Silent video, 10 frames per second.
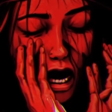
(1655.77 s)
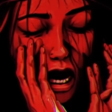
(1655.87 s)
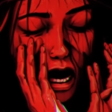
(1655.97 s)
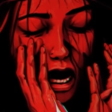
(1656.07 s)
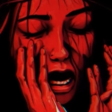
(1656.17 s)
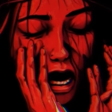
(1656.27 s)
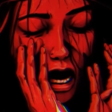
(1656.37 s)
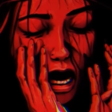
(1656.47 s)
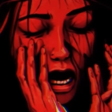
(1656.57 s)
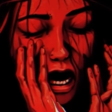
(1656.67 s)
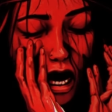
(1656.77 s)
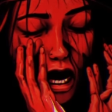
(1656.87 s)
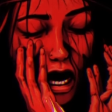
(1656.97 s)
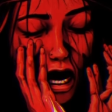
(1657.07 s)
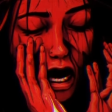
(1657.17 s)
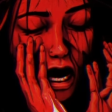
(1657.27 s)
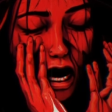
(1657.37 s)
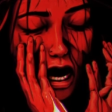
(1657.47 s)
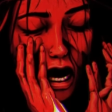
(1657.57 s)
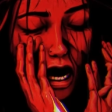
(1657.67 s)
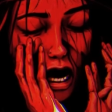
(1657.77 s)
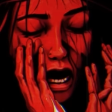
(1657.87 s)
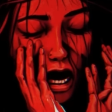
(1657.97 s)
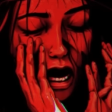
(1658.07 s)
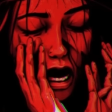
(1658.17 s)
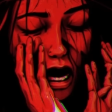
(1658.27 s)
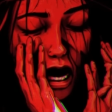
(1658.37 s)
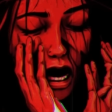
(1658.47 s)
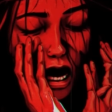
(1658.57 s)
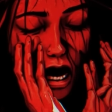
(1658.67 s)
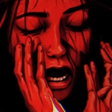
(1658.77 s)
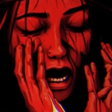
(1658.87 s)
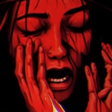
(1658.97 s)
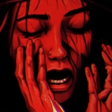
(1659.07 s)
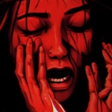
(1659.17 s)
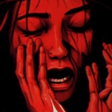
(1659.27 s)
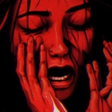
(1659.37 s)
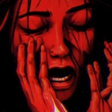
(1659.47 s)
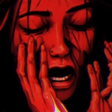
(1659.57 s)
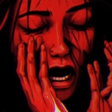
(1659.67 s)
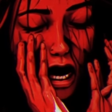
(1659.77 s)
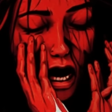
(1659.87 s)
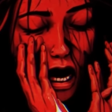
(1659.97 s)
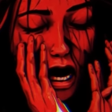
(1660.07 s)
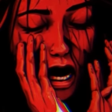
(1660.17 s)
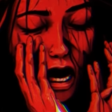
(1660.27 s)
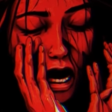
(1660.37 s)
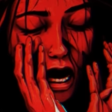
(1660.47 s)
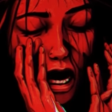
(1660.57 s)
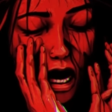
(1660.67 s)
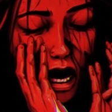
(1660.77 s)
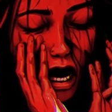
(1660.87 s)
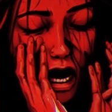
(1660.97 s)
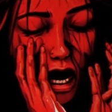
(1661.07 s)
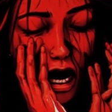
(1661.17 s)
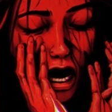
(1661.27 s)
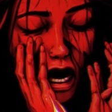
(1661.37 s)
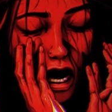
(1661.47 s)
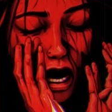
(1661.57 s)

Bare vines, ending in thin white filaments, spilled over from the branches,